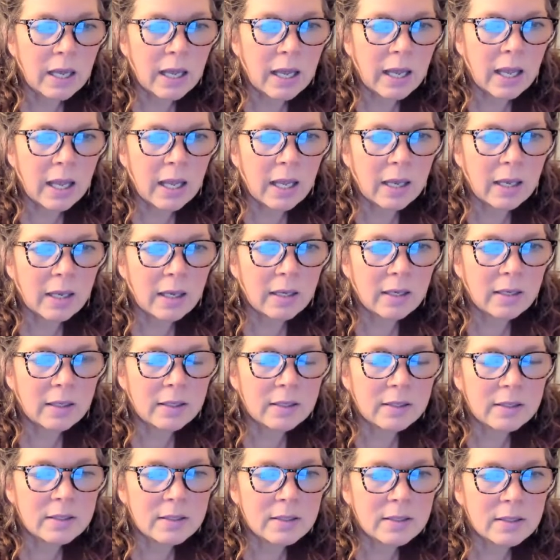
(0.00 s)

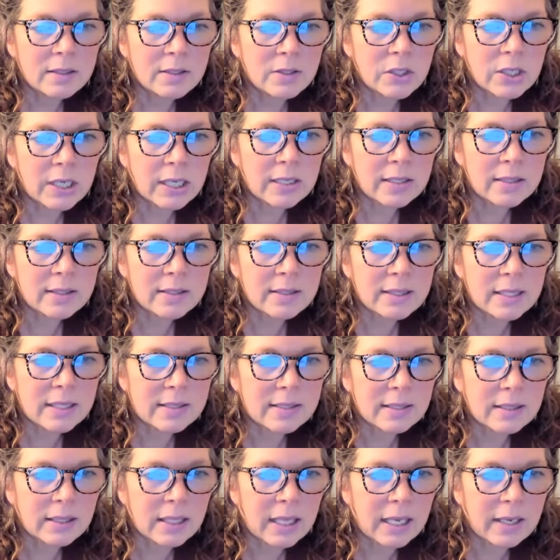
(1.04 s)
And Jen's
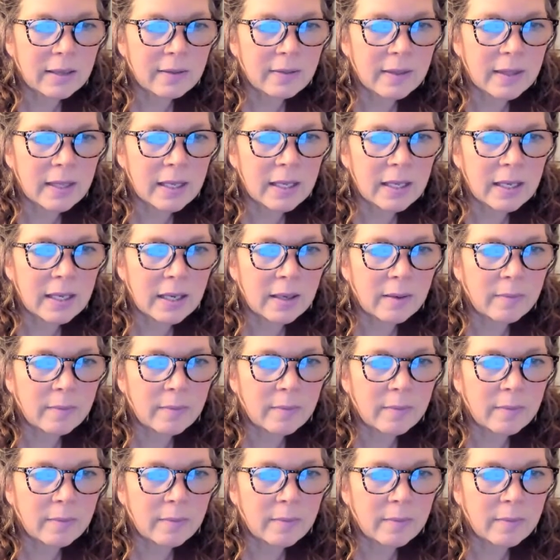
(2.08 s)
doesn't like the